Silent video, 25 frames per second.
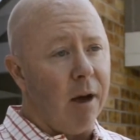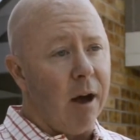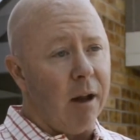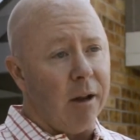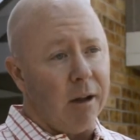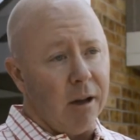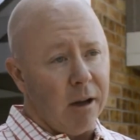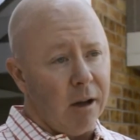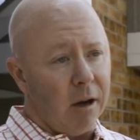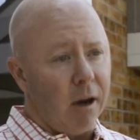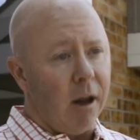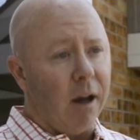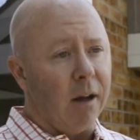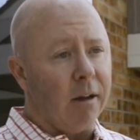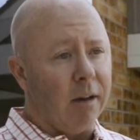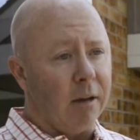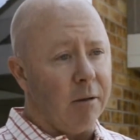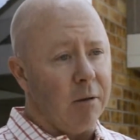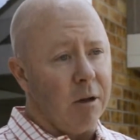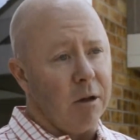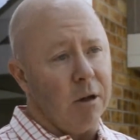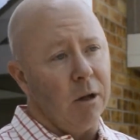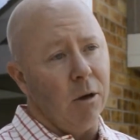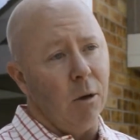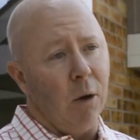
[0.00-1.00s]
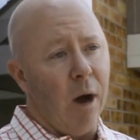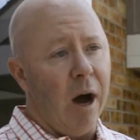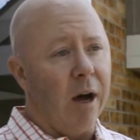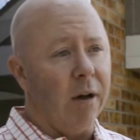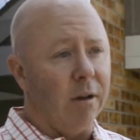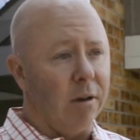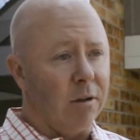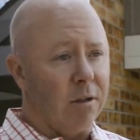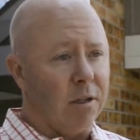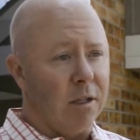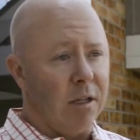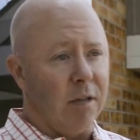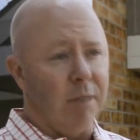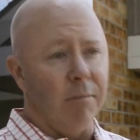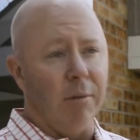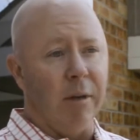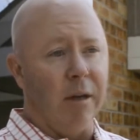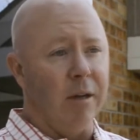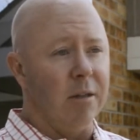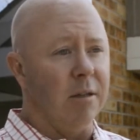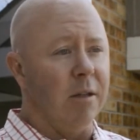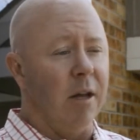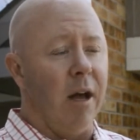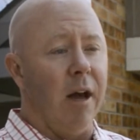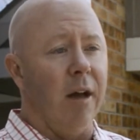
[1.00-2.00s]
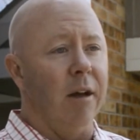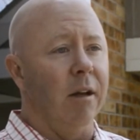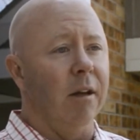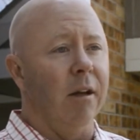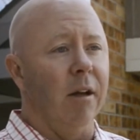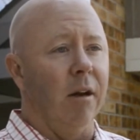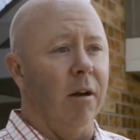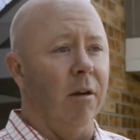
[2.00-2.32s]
on the internet that you can go out and see based on,